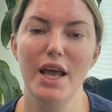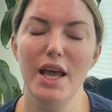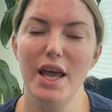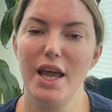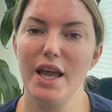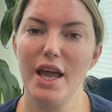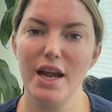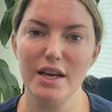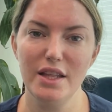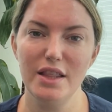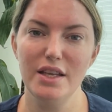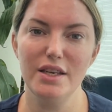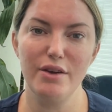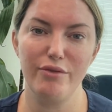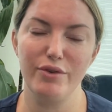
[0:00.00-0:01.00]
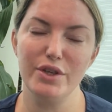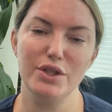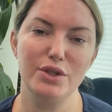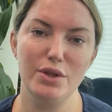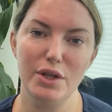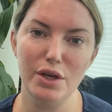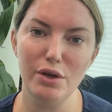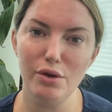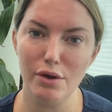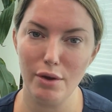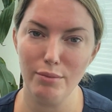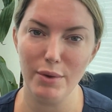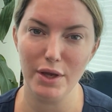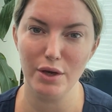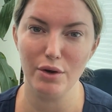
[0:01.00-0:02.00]
and kind of the difference so that you
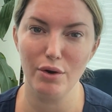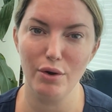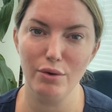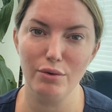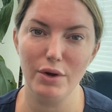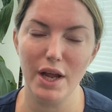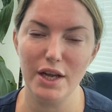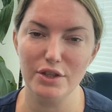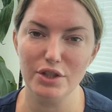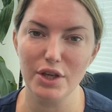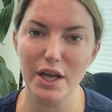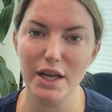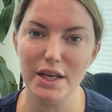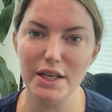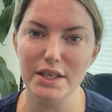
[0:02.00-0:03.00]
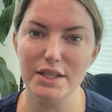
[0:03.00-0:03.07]
can make your own educated